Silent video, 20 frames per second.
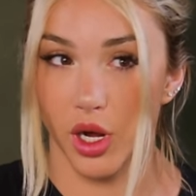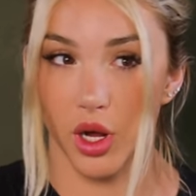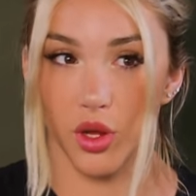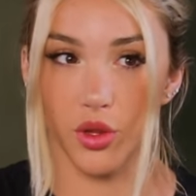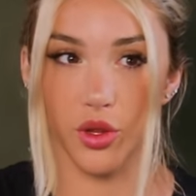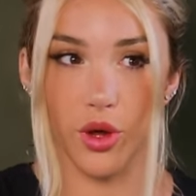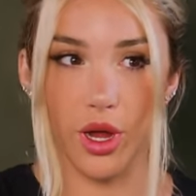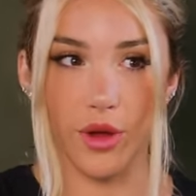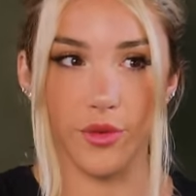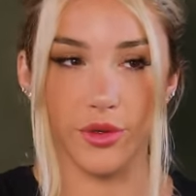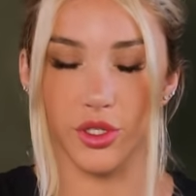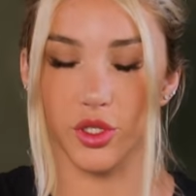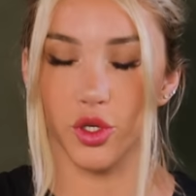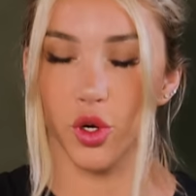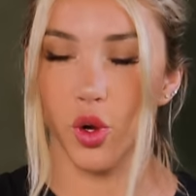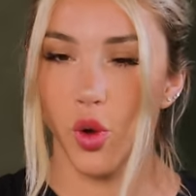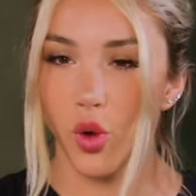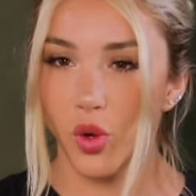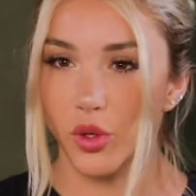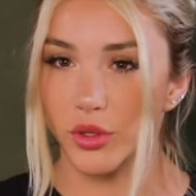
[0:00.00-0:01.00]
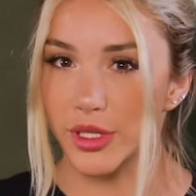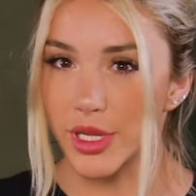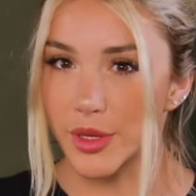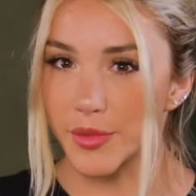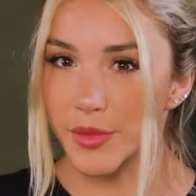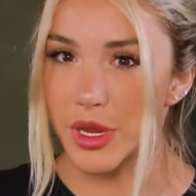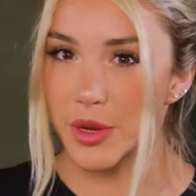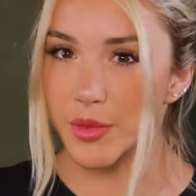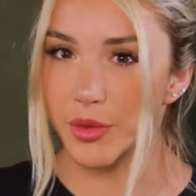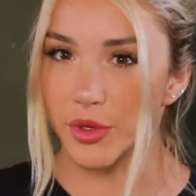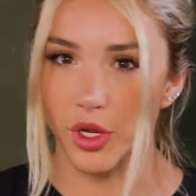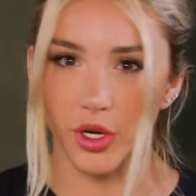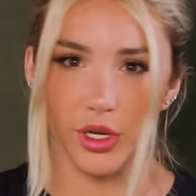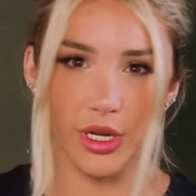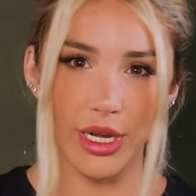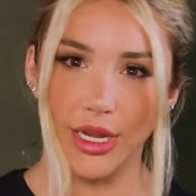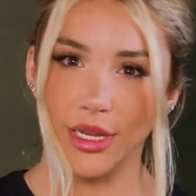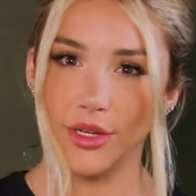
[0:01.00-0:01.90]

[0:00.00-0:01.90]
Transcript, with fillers: Although I was told that people aren't